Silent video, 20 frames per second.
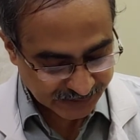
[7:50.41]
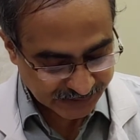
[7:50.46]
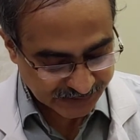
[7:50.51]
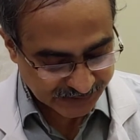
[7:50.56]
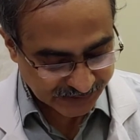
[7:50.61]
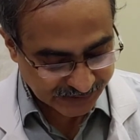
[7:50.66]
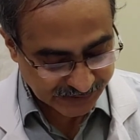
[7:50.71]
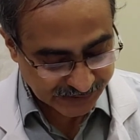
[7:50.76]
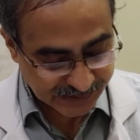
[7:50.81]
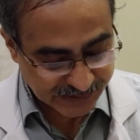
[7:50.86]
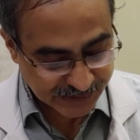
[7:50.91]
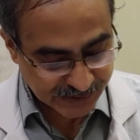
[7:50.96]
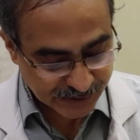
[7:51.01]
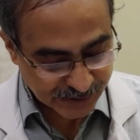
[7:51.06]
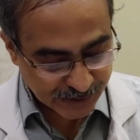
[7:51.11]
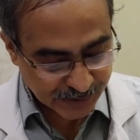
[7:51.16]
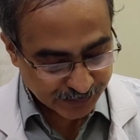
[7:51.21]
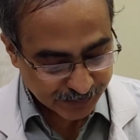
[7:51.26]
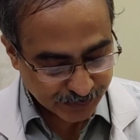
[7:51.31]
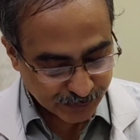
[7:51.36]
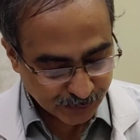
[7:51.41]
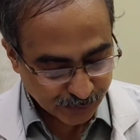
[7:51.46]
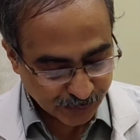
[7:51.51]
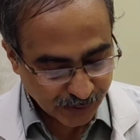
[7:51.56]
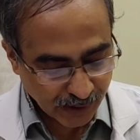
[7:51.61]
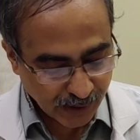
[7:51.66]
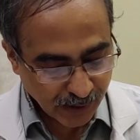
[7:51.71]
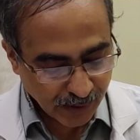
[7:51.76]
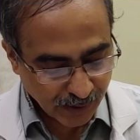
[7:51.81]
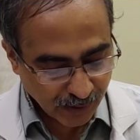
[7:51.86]
Since
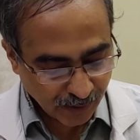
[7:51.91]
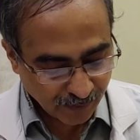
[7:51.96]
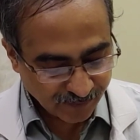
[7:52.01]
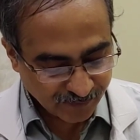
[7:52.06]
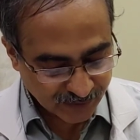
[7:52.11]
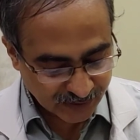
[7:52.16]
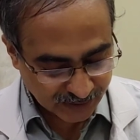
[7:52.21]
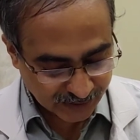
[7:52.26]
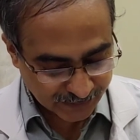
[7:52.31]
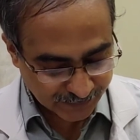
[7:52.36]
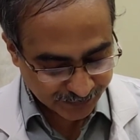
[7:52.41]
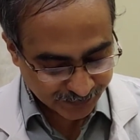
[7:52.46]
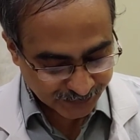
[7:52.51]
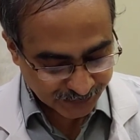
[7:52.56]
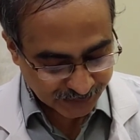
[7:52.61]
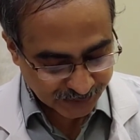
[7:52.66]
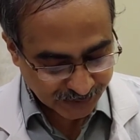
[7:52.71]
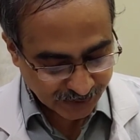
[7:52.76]
pleura of lung